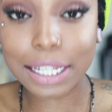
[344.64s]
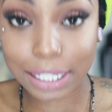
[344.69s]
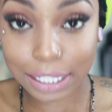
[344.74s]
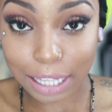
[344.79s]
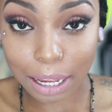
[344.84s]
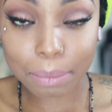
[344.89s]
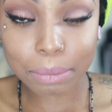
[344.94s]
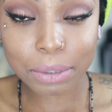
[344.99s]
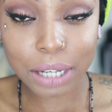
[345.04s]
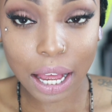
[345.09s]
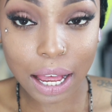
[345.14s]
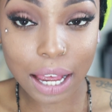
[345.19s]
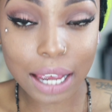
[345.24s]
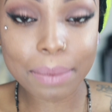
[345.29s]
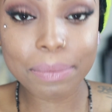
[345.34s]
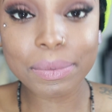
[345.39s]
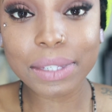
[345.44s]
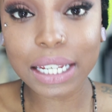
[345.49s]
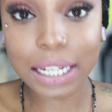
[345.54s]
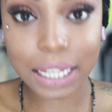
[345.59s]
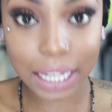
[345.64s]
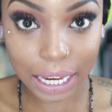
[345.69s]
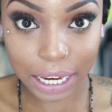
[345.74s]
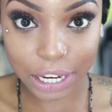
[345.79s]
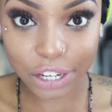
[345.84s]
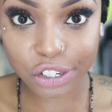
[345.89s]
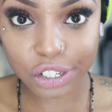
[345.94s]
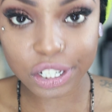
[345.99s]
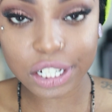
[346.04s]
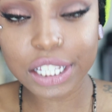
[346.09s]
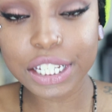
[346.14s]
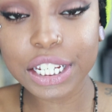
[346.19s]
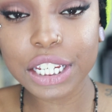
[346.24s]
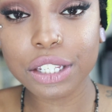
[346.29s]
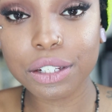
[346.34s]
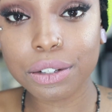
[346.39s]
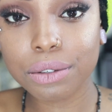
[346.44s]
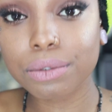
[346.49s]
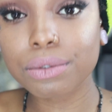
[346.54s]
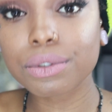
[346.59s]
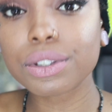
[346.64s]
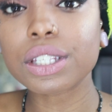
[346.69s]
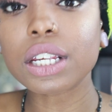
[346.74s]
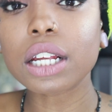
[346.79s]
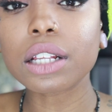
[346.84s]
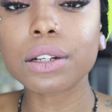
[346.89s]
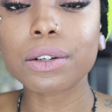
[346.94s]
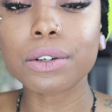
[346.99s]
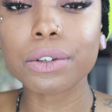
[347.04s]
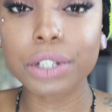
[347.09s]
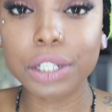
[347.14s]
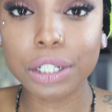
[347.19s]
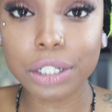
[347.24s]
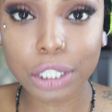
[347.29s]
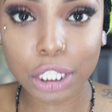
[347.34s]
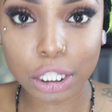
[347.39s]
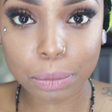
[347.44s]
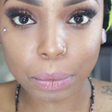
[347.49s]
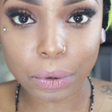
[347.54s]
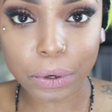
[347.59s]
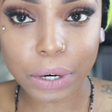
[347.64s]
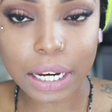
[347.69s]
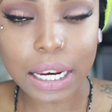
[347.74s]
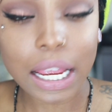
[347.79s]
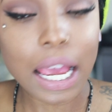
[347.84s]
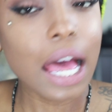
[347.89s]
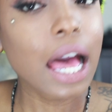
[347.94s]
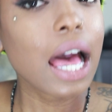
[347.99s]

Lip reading: sometimes occasionally use a little Neosporin,